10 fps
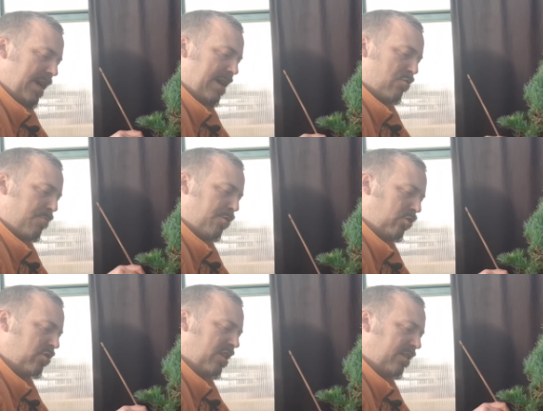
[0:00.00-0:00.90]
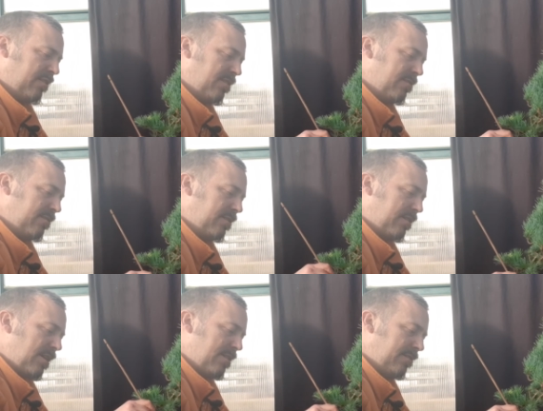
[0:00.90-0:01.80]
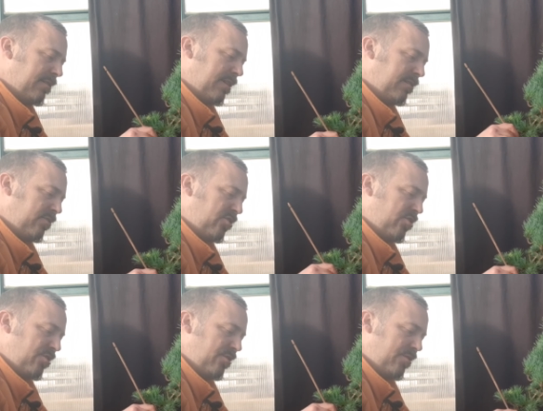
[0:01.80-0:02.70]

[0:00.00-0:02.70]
air pockets and such.